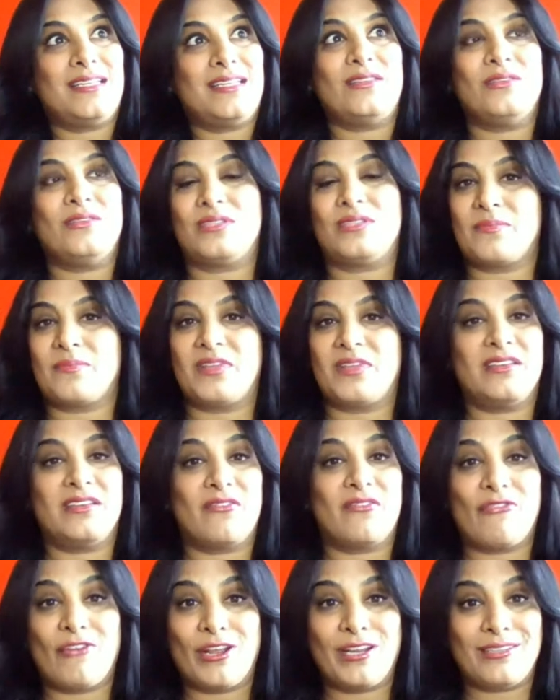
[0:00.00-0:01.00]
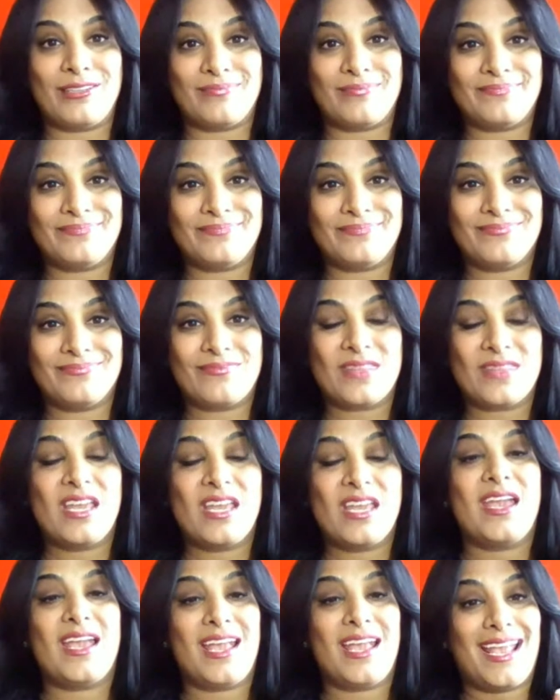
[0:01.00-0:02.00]
to do something different.
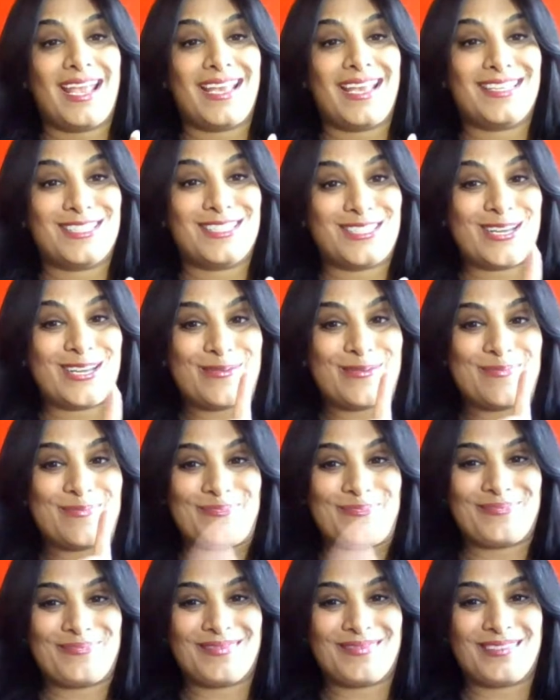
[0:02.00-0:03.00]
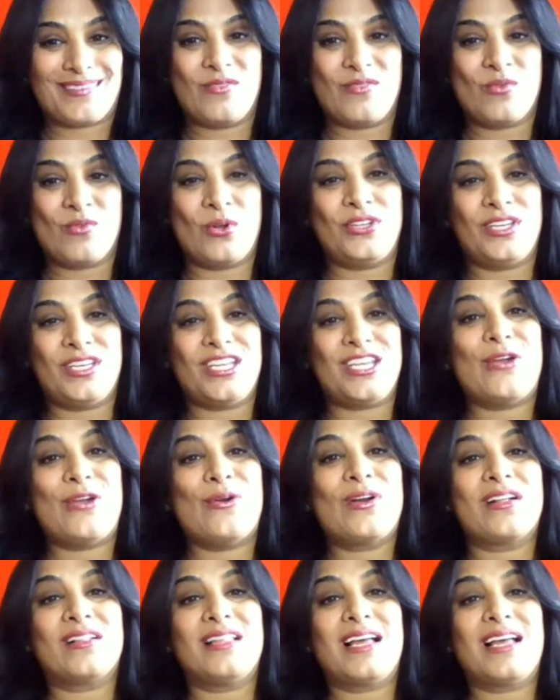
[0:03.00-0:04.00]
So, enrolled in a
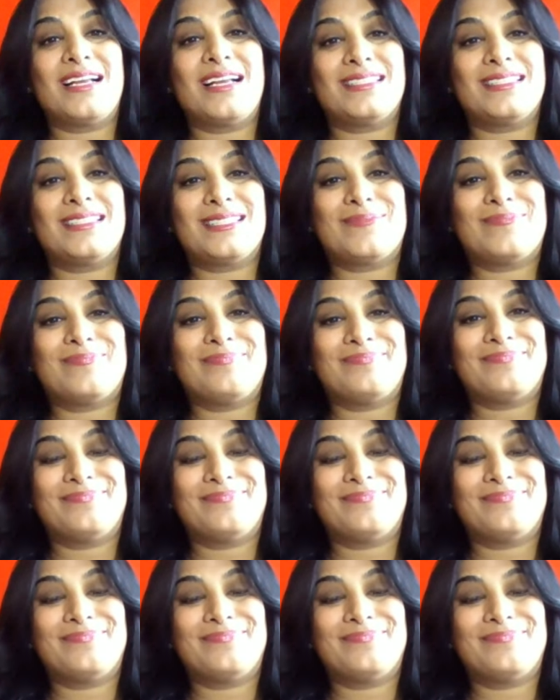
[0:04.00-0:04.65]
yoga class.